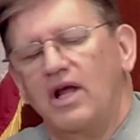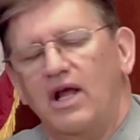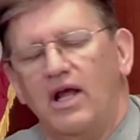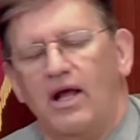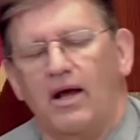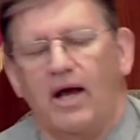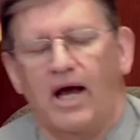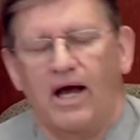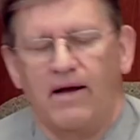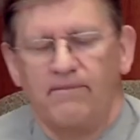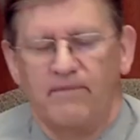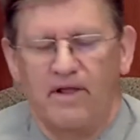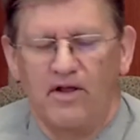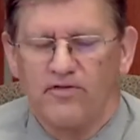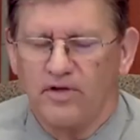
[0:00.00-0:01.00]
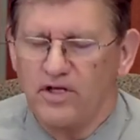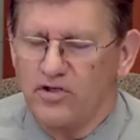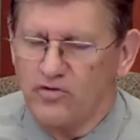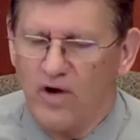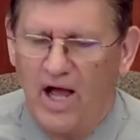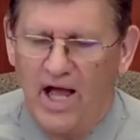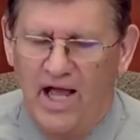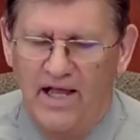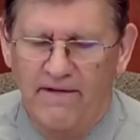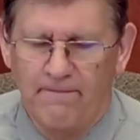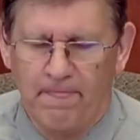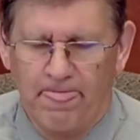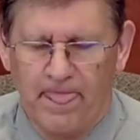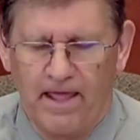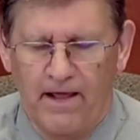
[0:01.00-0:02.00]
so you try,
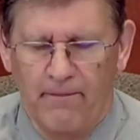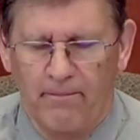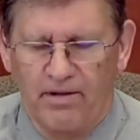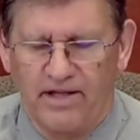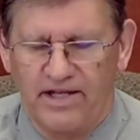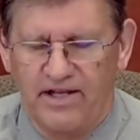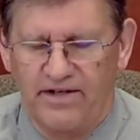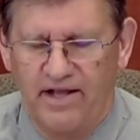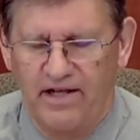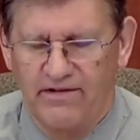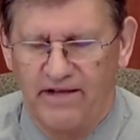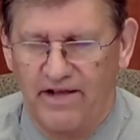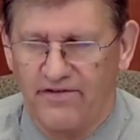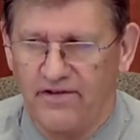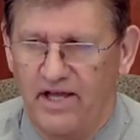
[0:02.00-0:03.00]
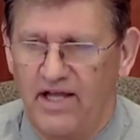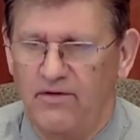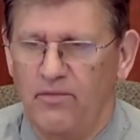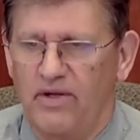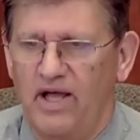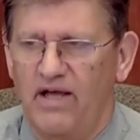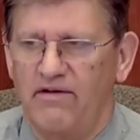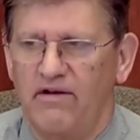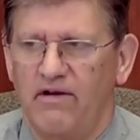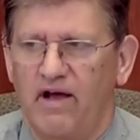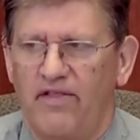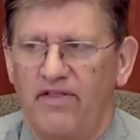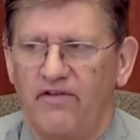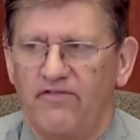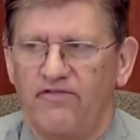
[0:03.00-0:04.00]
but like you take last night, we had, I
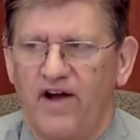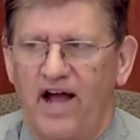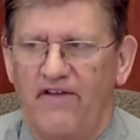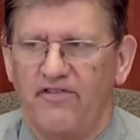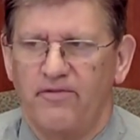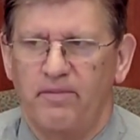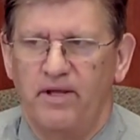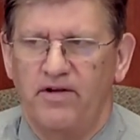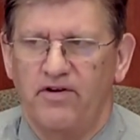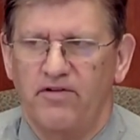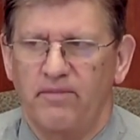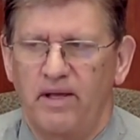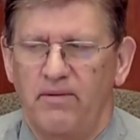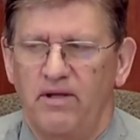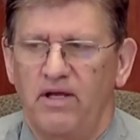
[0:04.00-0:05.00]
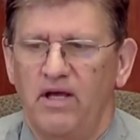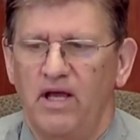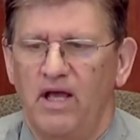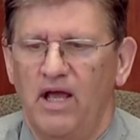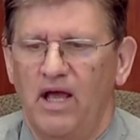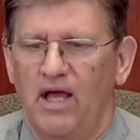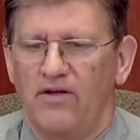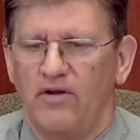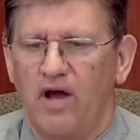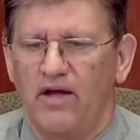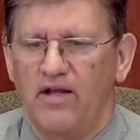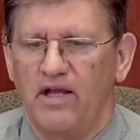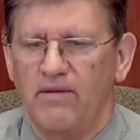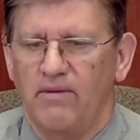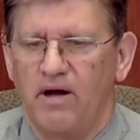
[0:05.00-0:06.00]
think, 5 speakers maybe
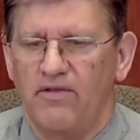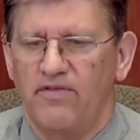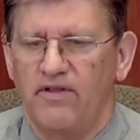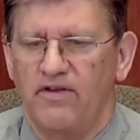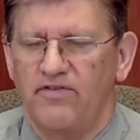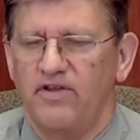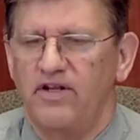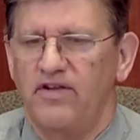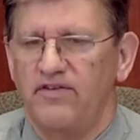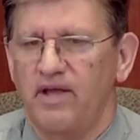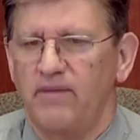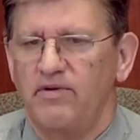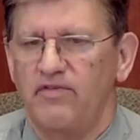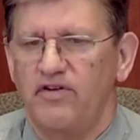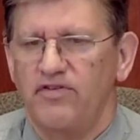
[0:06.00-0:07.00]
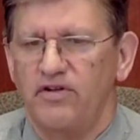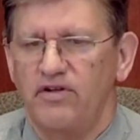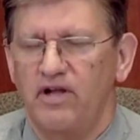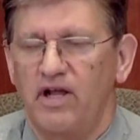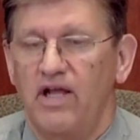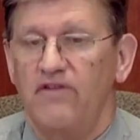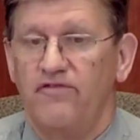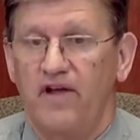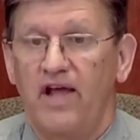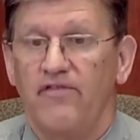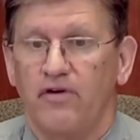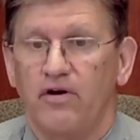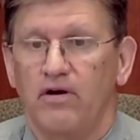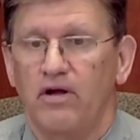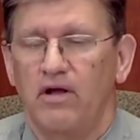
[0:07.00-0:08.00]
talking about the city subdivision in favor.